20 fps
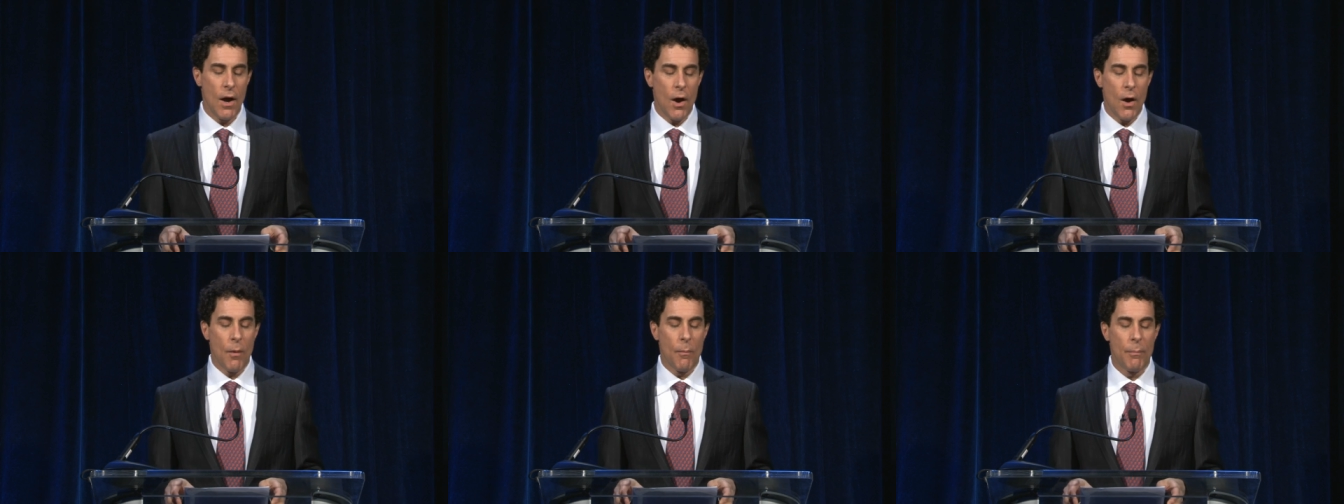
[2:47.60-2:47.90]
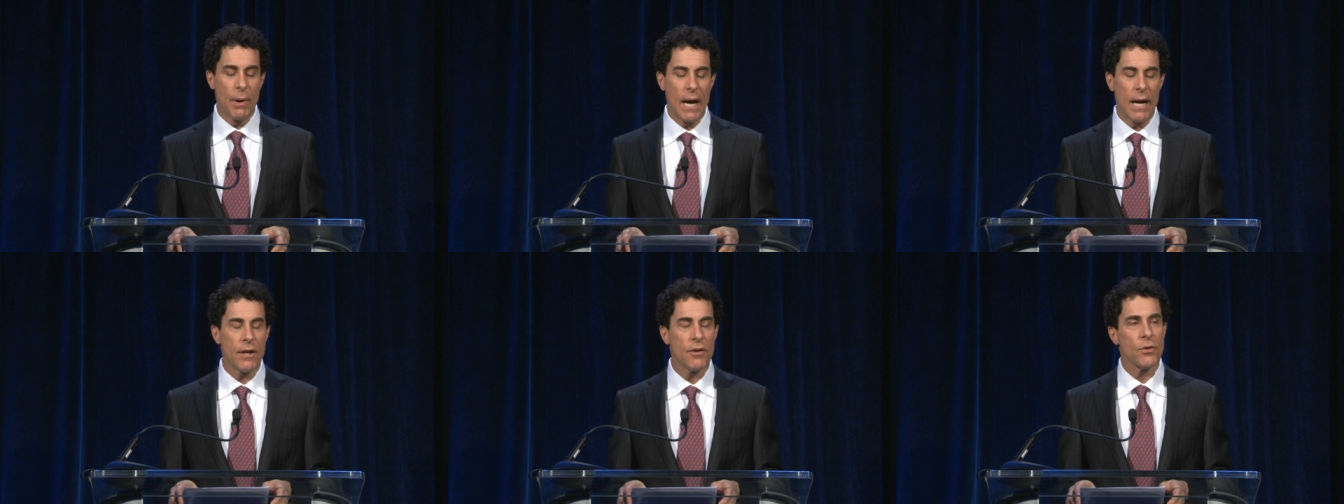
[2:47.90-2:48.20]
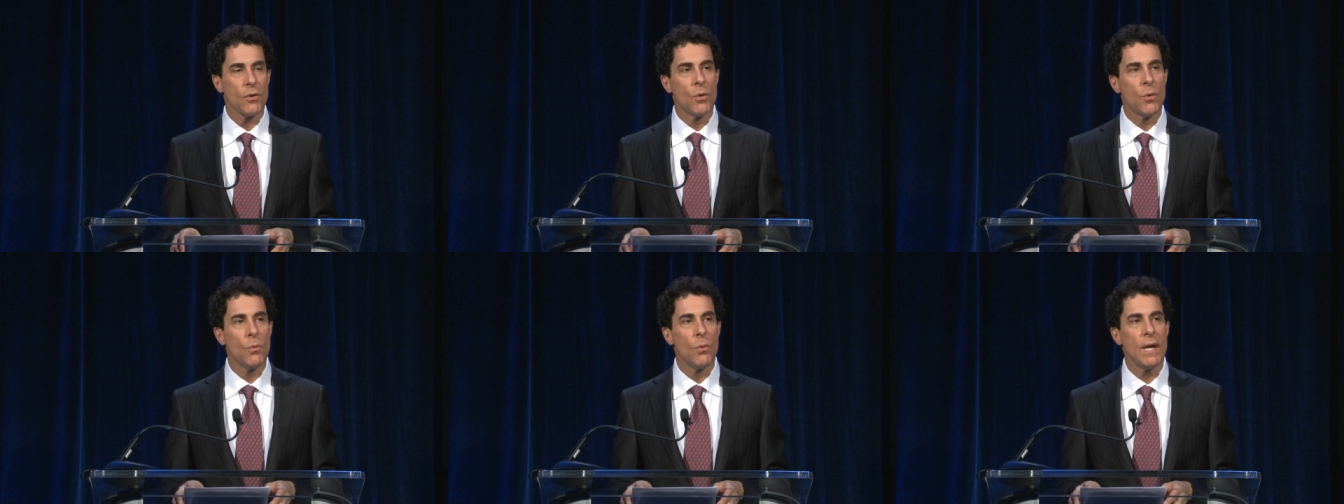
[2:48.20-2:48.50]
But
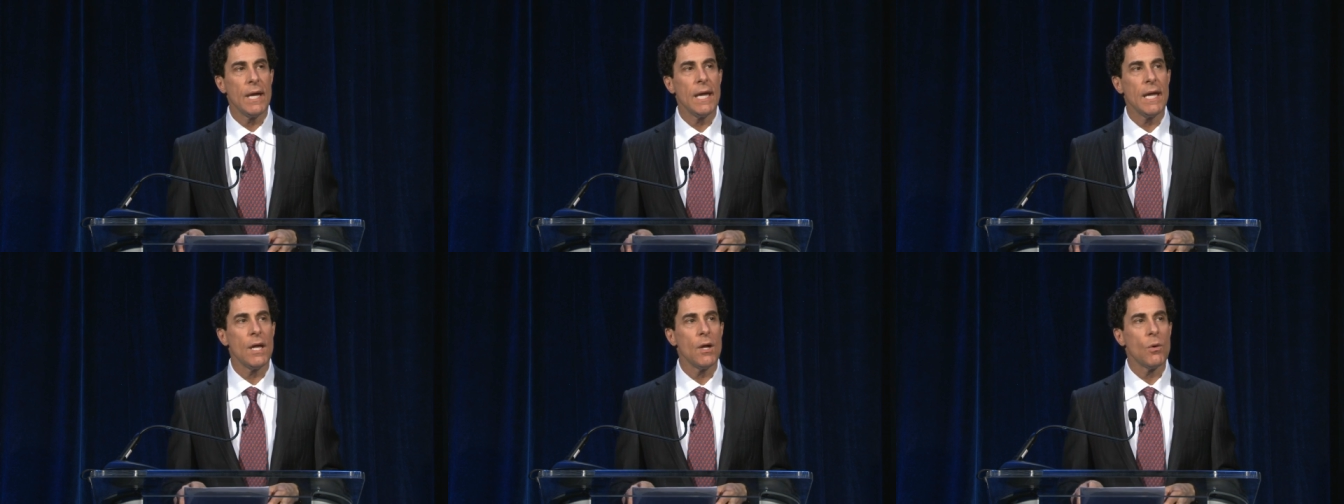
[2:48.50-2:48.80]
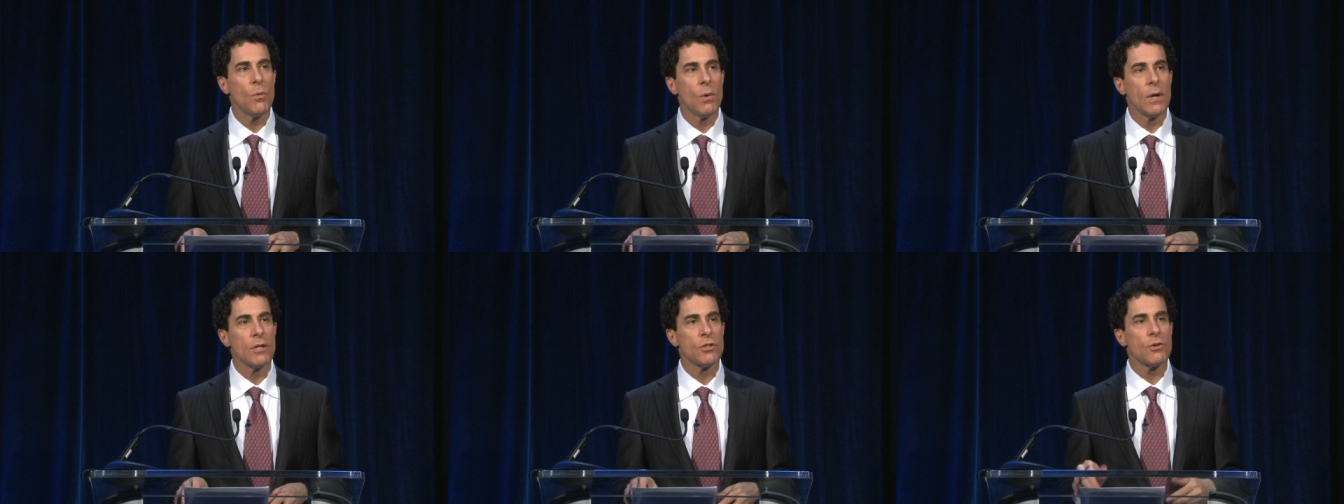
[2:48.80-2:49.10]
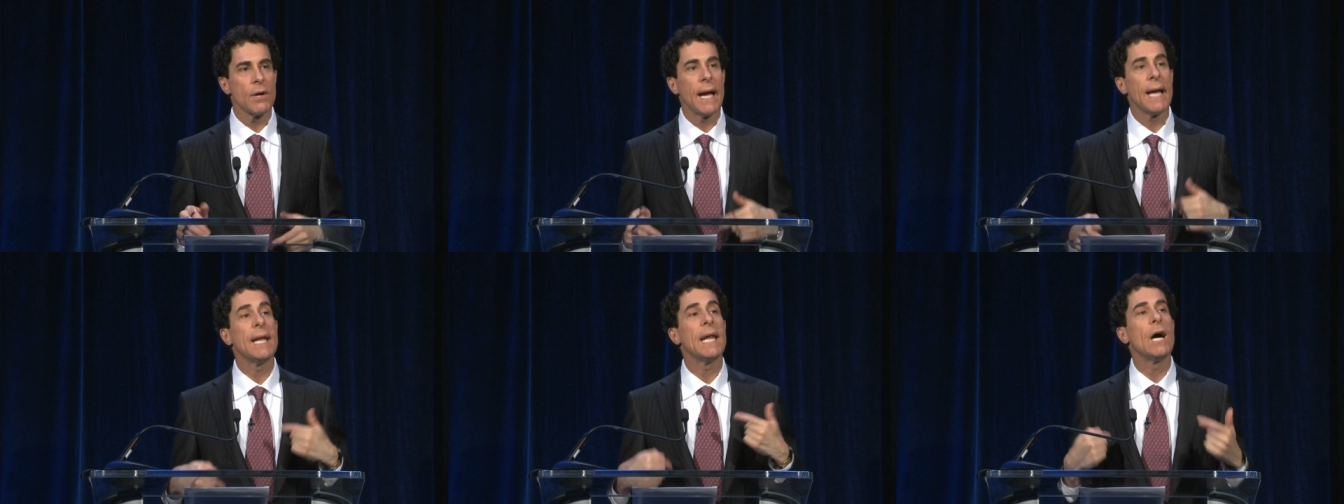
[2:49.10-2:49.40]
we will
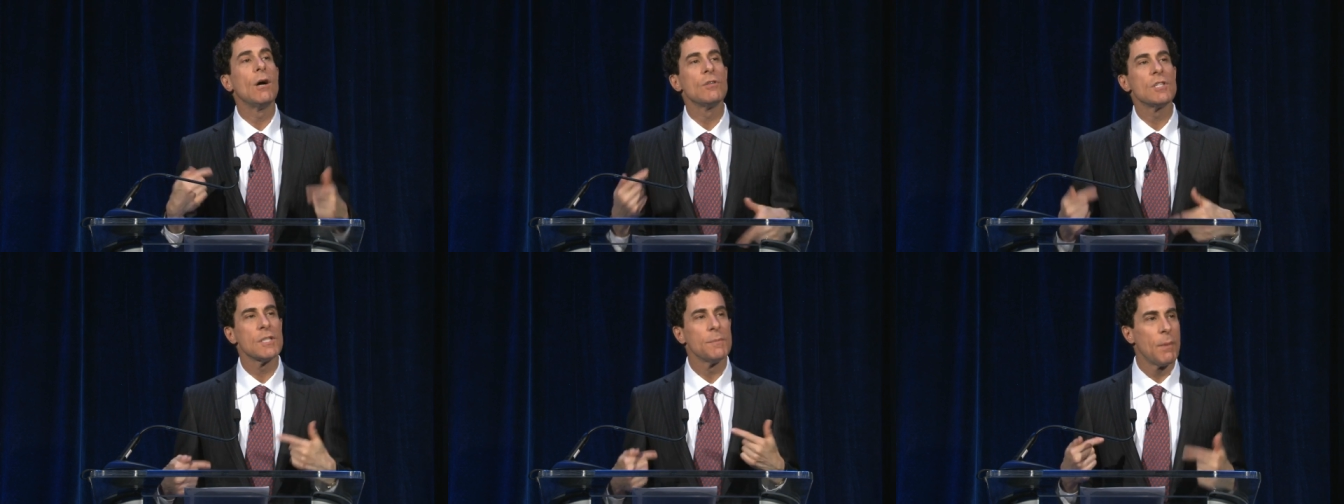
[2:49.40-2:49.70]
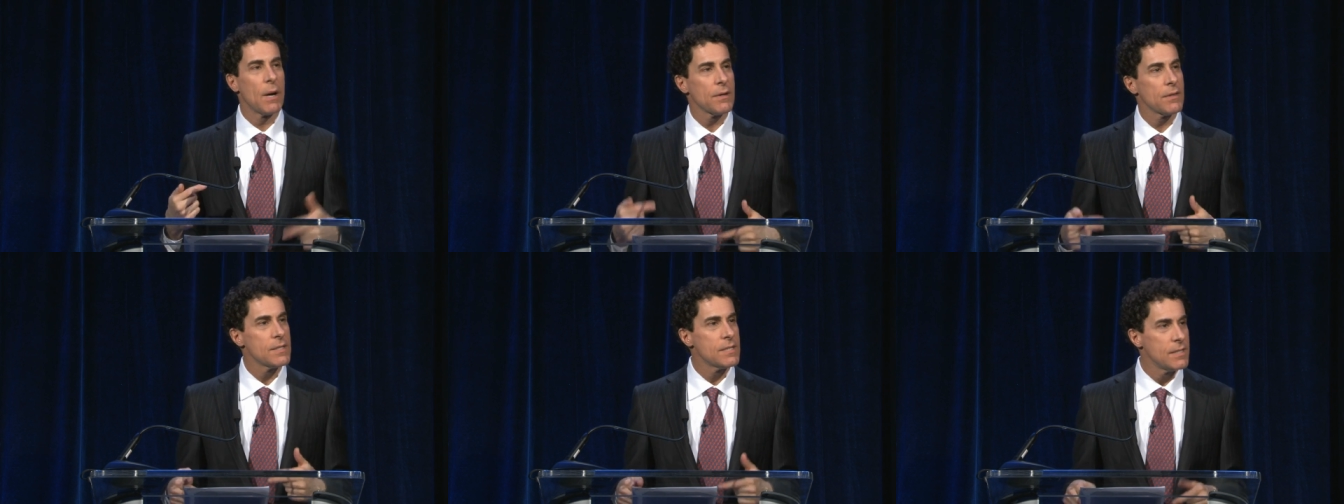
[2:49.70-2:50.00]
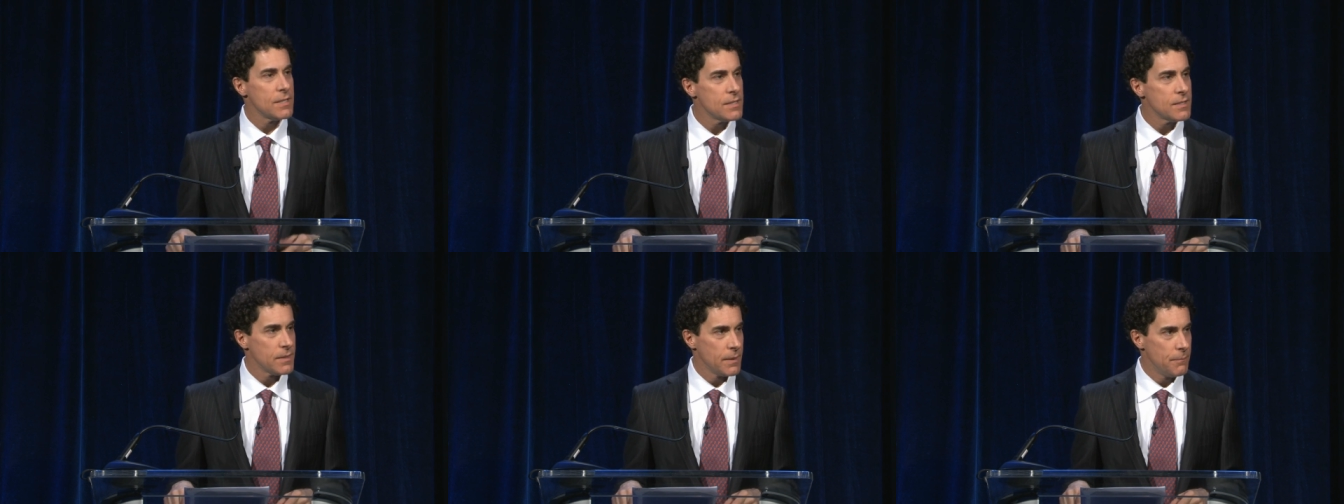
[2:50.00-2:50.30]
try and outsmart the
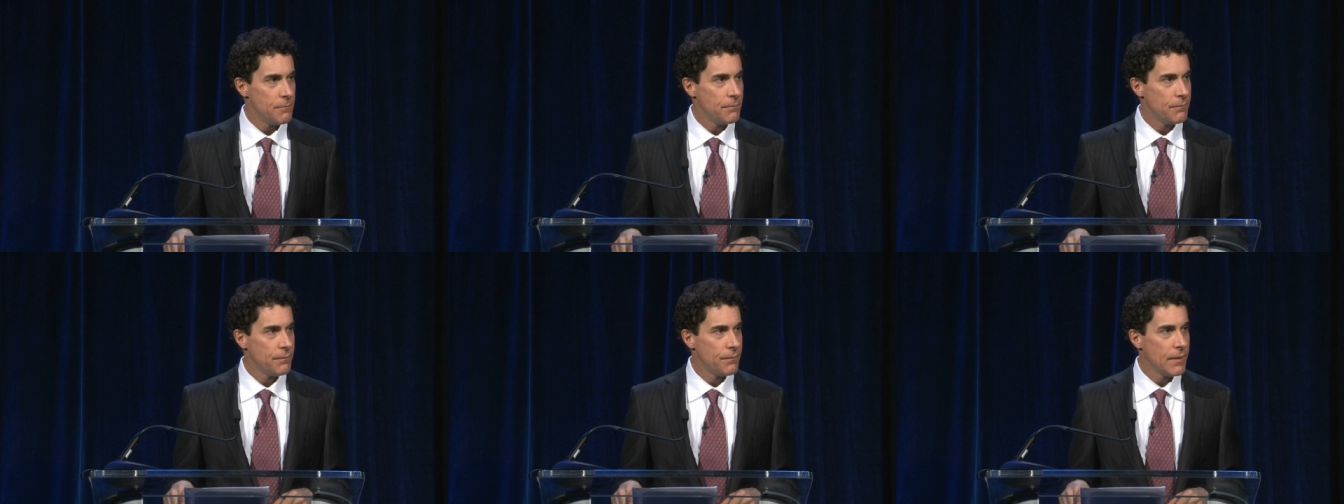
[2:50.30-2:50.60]
system.